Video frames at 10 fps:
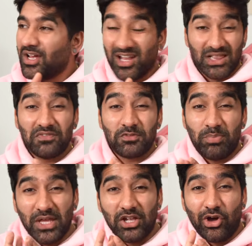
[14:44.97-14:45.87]
I loved
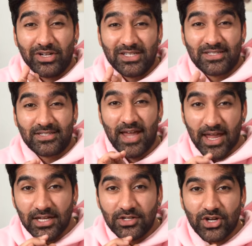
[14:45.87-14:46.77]
being on a
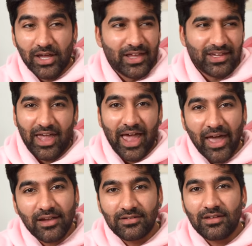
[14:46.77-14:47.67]
stage and like
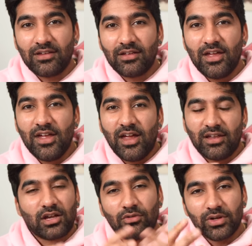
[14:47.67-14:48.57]
acting. And
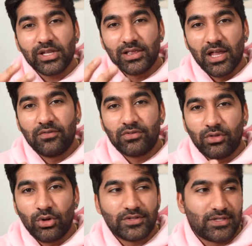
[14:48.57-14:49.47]
like, I really loved
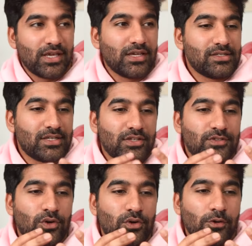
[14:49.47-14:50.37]
those things. And
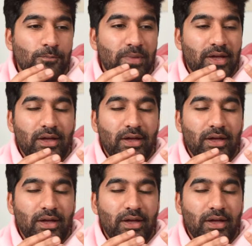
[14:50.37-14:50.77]
so